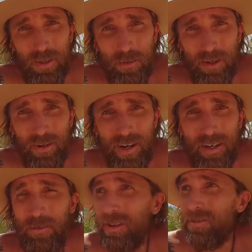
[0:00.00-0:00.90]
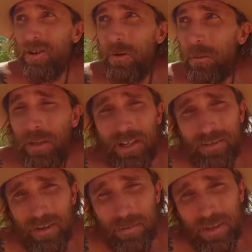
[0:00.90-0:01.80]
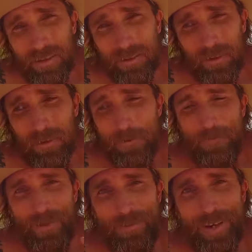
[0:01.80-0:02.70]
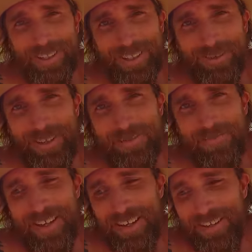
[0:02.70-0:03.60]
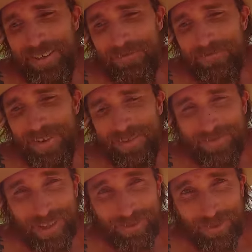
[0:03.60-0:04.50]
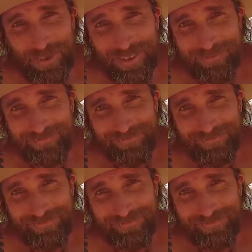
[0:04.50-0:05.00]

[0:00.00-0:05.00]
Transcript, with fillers: it's going to be a cracker. We've got so many plans up here, so come back next week. And um, yeah, thanks for watching.